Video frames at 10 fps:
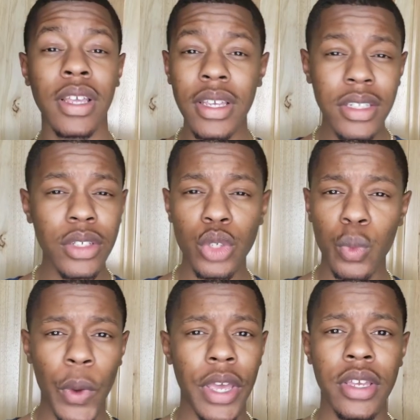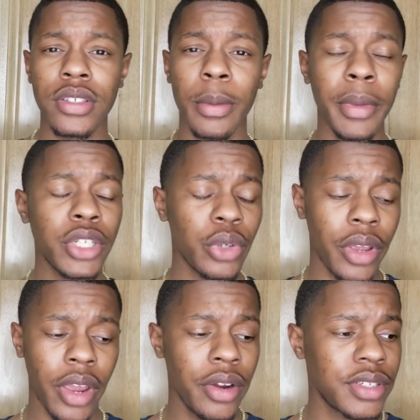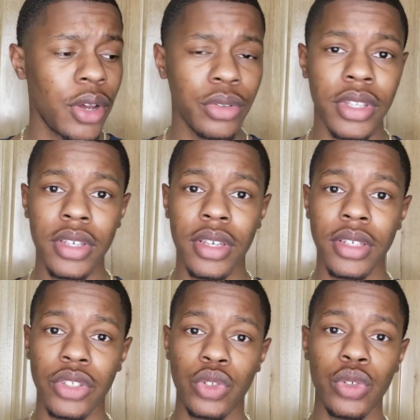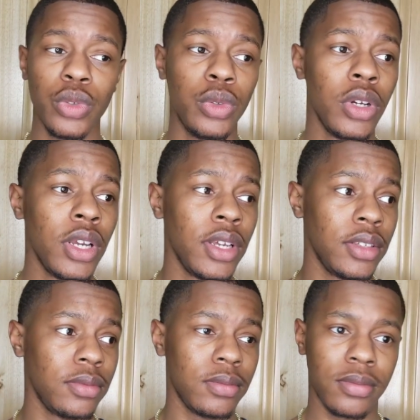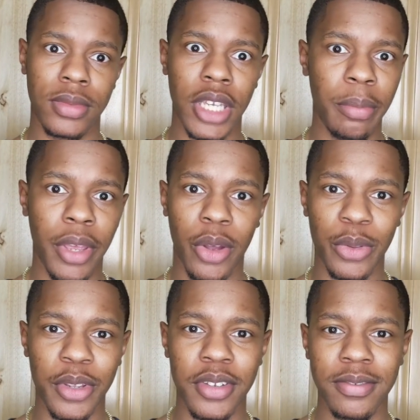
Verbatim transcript: The easiest way to make sure your hair is healthy is to keep it healthy.